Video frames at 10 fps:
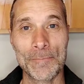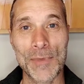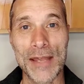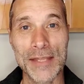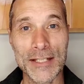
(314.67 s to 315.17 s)

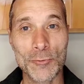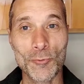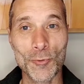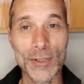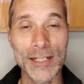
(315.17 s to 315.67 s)
And that's
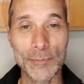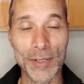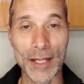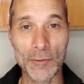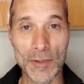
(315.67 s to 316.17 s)
really
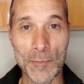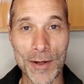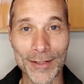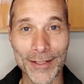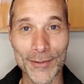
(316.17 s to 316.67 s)
playing with the
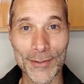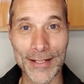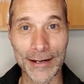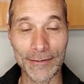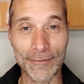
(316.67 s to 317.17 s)
molecules
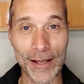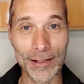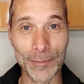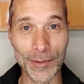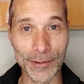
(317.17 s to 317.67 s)
that are
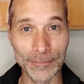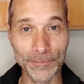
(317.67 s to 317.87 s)
available.